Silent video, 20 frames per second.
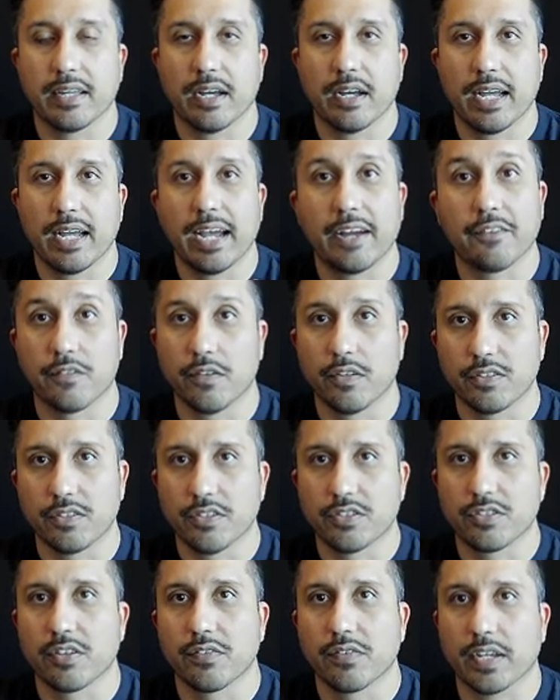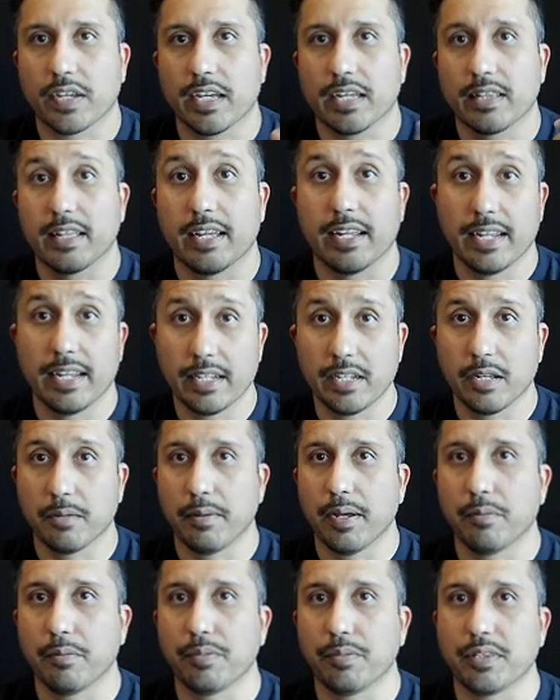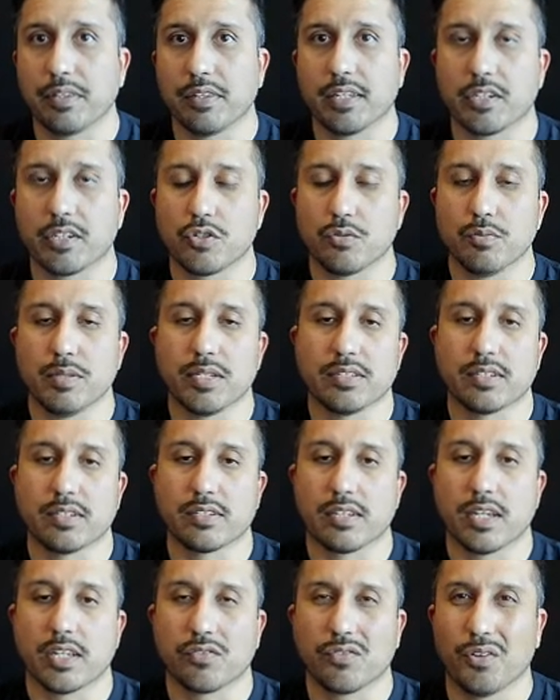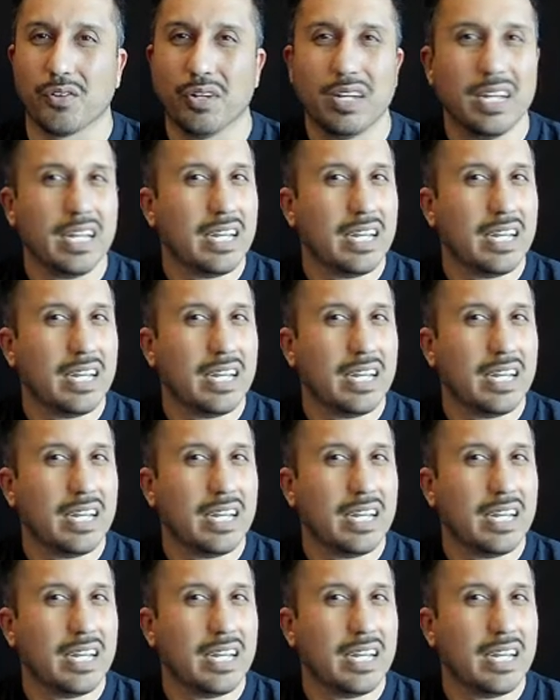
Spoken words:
efforts and stuff like that end up helping the Lakers be successful.